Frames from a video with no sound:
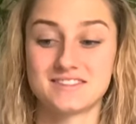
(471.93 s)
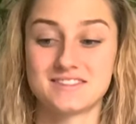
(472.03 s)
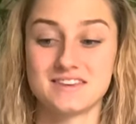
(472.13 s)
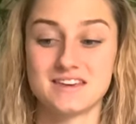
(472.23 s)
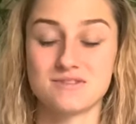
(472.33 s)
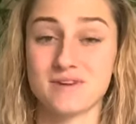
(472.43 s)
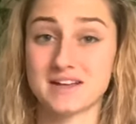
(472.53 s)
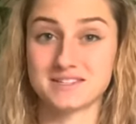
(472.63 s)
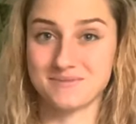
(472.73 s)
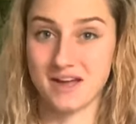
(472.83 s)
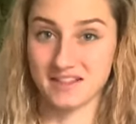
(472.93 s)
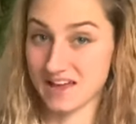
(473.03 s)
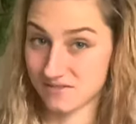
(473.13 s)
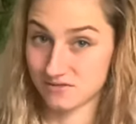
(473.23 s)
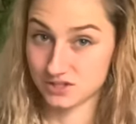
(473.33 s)
the rest of my
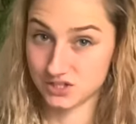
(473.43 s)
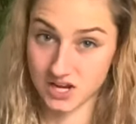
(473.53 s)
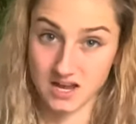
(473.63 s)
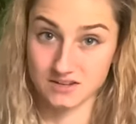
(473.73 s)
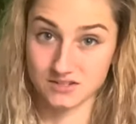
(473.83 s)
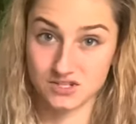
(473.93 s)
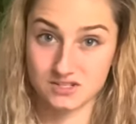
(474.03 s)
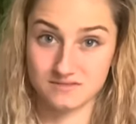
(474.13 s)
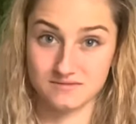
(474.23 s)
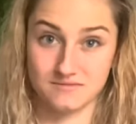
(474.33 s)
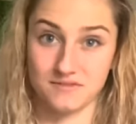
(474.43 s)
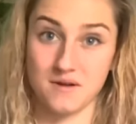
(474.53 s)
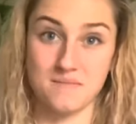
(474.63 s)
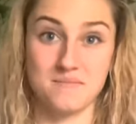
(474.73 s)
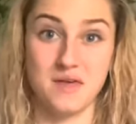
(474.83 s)
life was changed
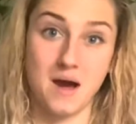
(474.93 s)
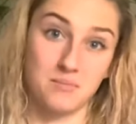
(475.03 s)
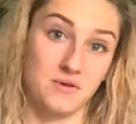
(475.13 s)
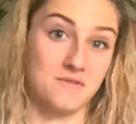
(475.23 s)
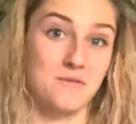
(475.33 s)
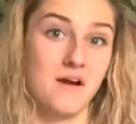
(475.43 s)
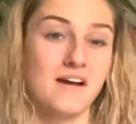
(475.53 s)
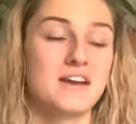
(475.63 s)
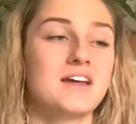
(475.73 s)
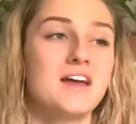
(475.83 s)
from that point forward.